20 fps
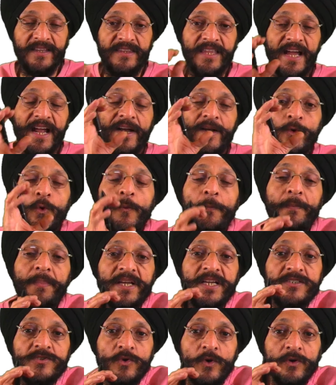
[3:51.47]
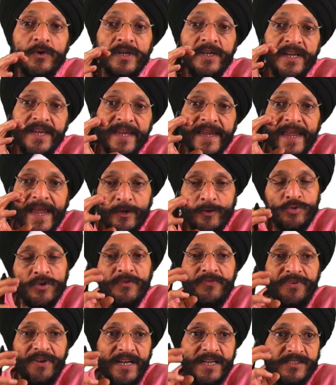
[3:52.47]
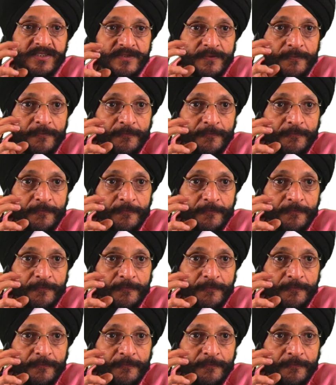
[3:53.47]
that too based on actual facts.